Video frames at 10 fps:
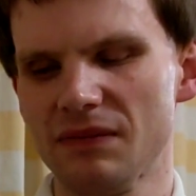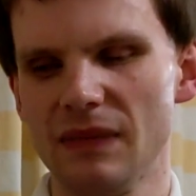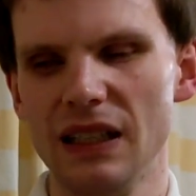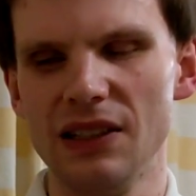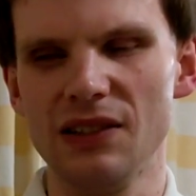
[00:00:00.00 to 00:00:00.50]

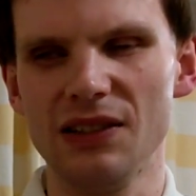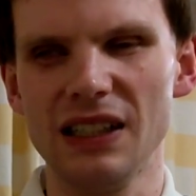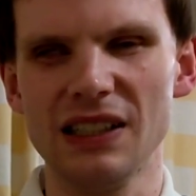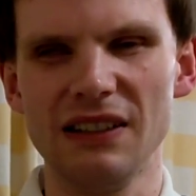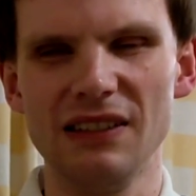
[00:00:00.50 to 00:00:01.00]
It's not
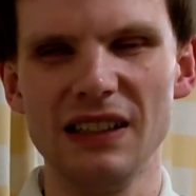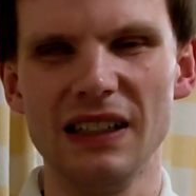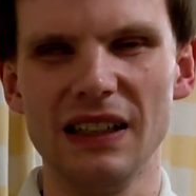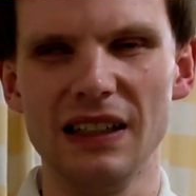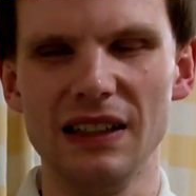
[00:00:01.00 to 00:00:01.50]
necessary,
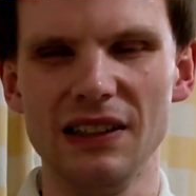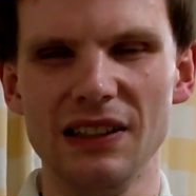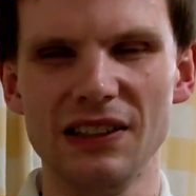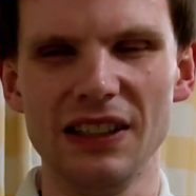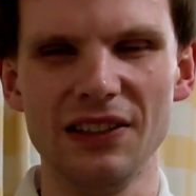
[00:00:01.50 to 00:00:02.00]
as you can
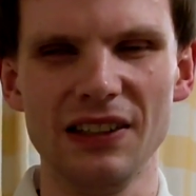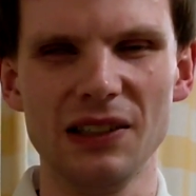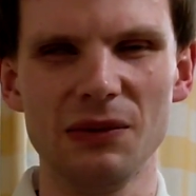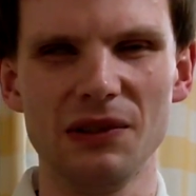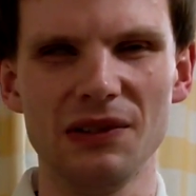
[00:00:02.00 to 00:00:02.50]
see on this
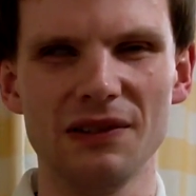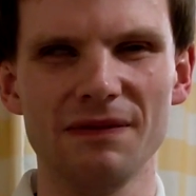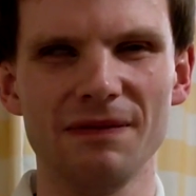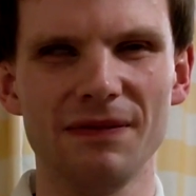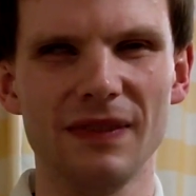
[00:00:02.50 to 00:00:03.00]
one,
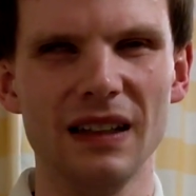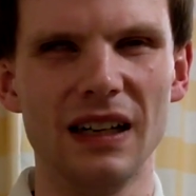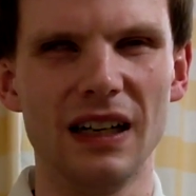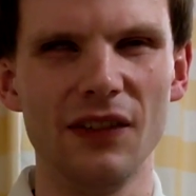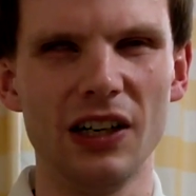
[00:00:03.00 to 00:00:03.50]

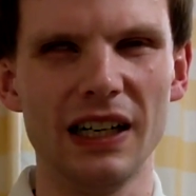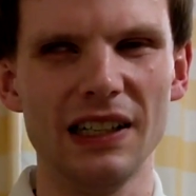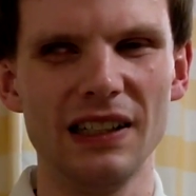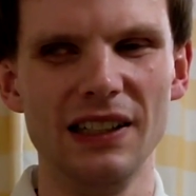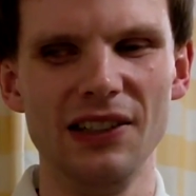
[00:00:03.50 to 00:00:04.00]
I'm not actually
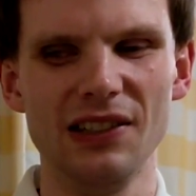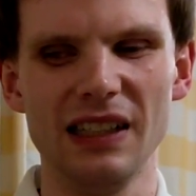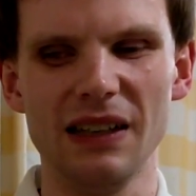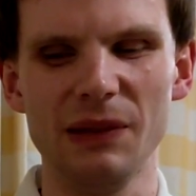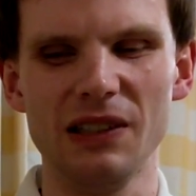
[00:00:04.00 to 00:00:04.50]
using that
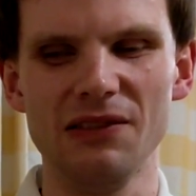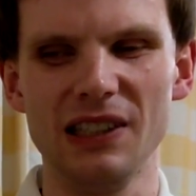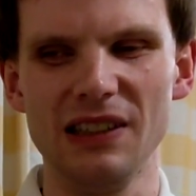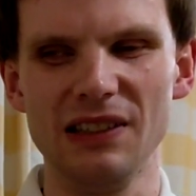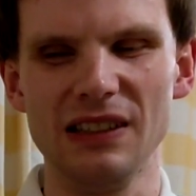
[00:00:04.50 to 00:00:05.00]
bit of rail,
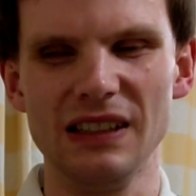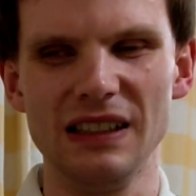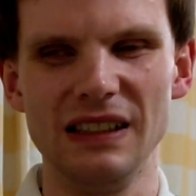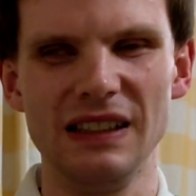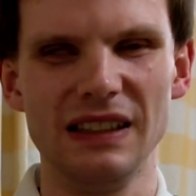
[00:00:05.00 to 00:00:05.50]
so
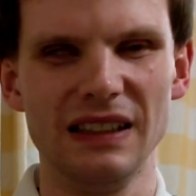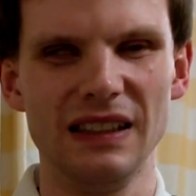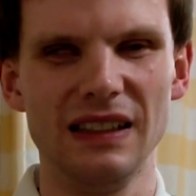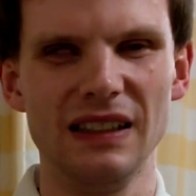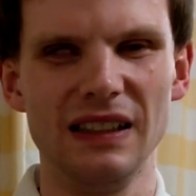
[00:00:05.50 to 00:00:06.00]

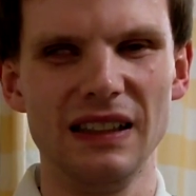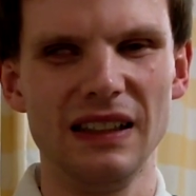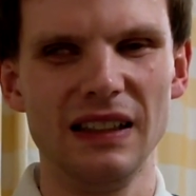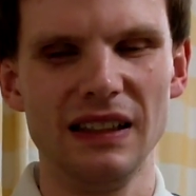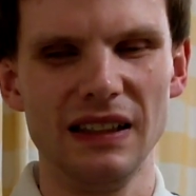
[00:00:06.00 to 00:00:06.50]

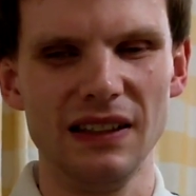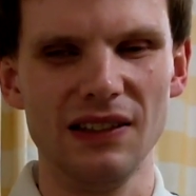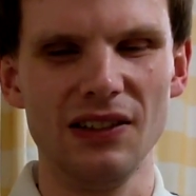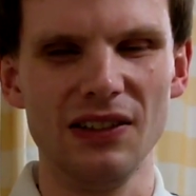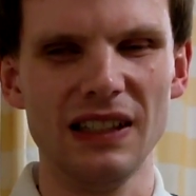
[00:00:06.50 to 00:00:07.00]
it's
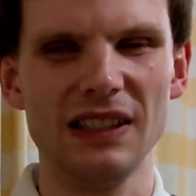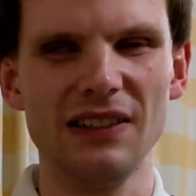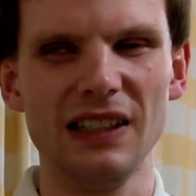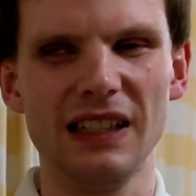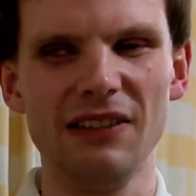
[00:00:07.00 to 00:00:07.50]
not necessary to
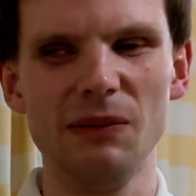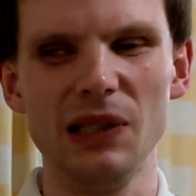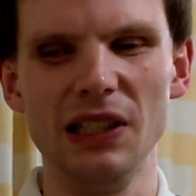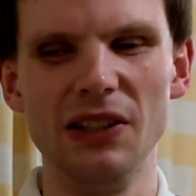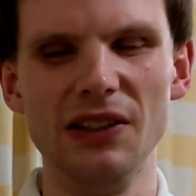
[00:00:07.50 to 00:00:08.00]
have it, but you
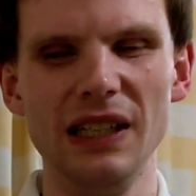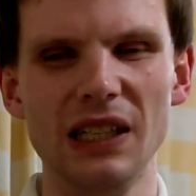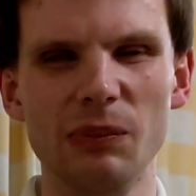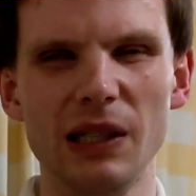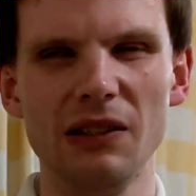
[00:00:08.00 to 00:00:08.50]
do need a
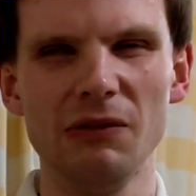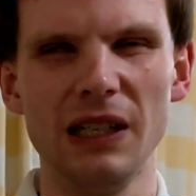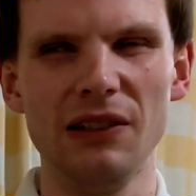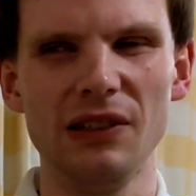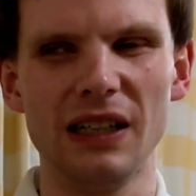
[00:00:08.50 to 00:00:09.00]
bit of
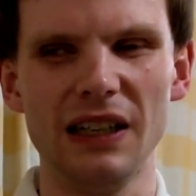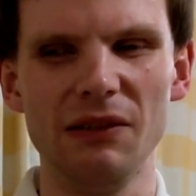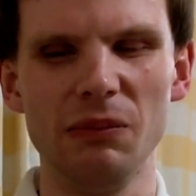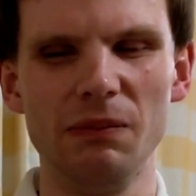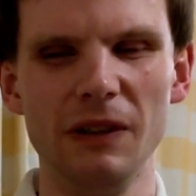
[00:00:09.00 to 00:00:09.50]
rail either
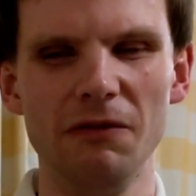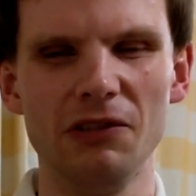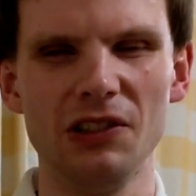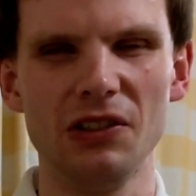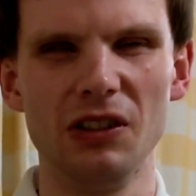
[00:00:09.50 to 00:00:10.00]
in
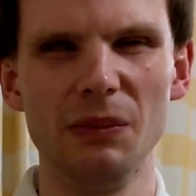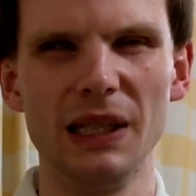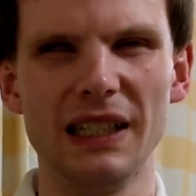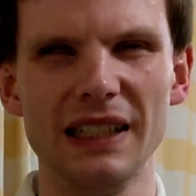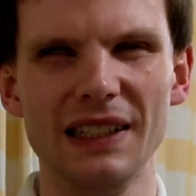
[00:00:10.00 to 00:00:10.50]
front or
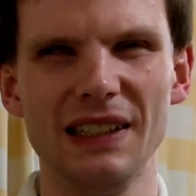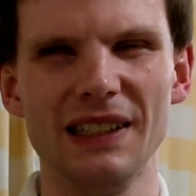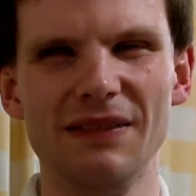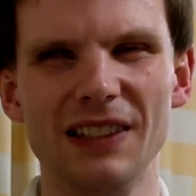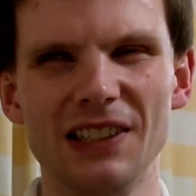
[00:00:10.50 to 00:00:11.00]
behind,
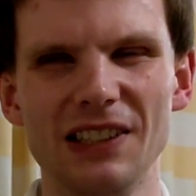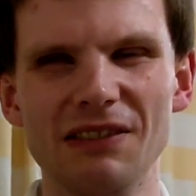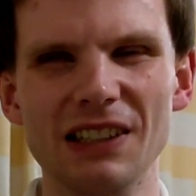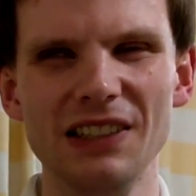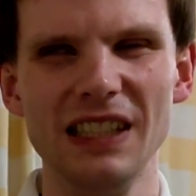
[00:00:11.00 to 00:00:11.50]
because you will
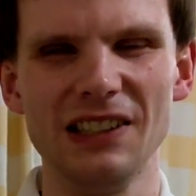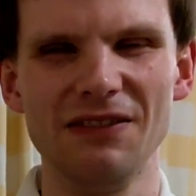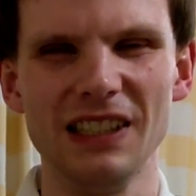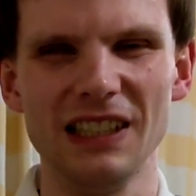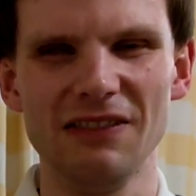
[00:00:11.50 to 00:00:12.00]
need somewhere
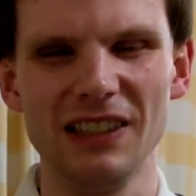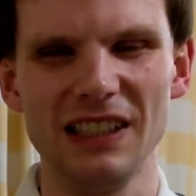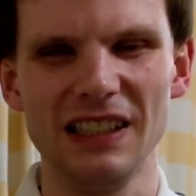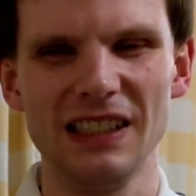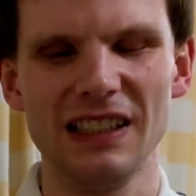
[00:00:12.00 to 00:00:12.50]
to fit
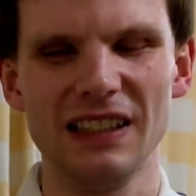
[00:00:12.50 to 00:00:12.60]
it.